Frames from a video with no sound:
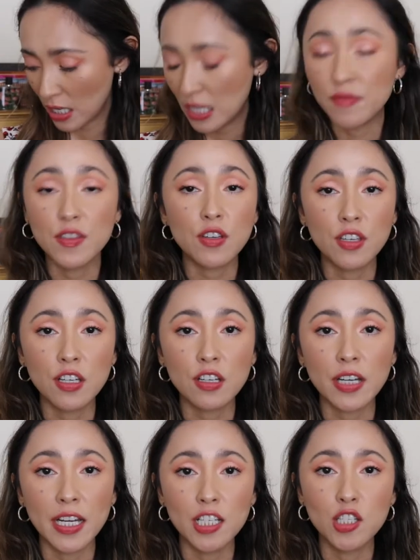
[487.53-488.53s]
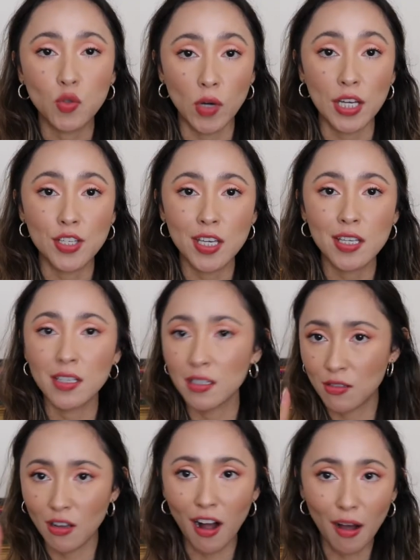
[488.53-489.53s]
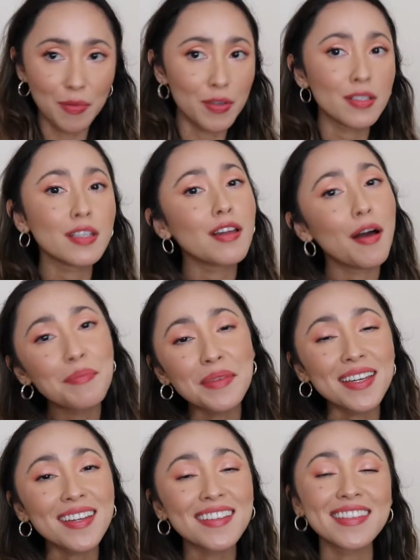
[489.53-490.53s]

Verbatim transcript: If you hear any scratches, it's obviously not me.